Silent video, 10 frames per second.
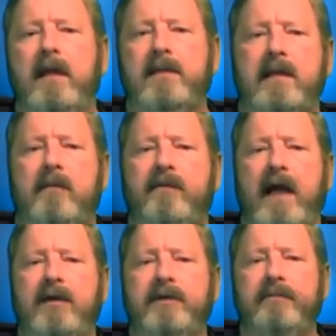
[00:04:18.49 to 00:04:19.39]
in some
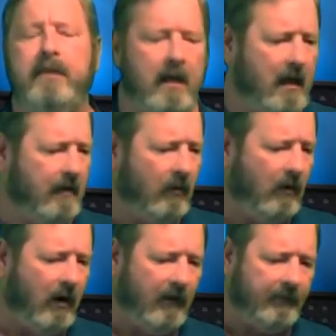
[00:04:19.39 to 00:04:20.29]
fashion.
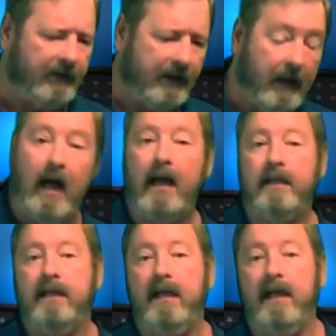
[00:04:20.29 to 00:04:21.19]
More often than
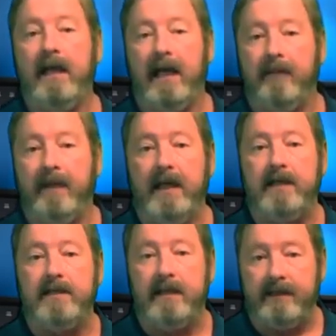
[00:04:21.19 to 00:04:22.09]
not, it
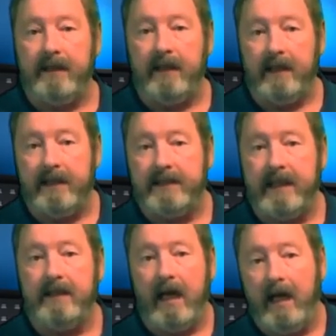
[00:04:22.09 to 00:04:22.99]
means that there is
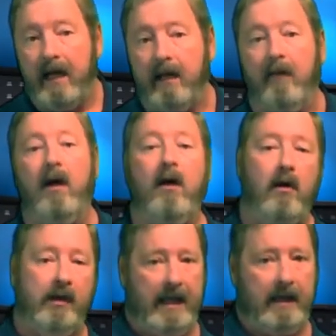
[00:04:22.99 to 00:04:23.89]
a knob
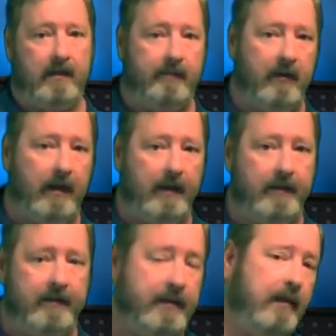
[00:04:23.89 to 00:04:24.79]
on that component,
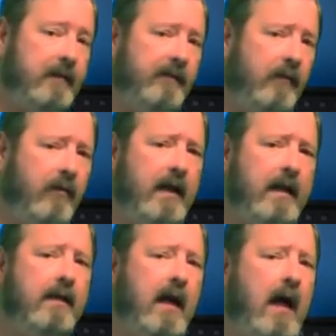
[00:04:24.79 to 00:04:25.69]
something for
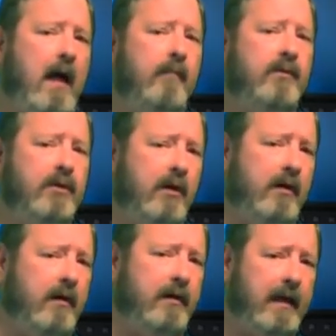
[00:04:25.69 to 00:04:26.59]
the knob
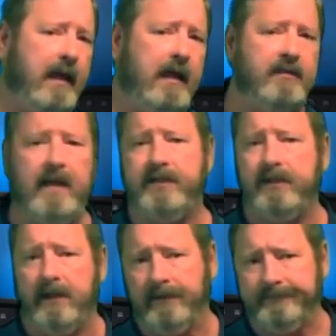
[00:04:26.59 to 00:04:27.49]
turner to get his mitts
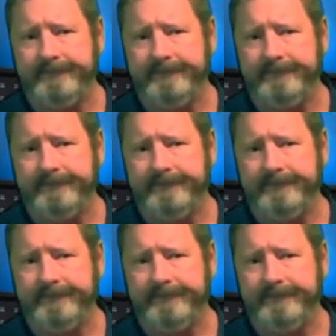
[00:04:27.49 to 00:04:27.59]
on.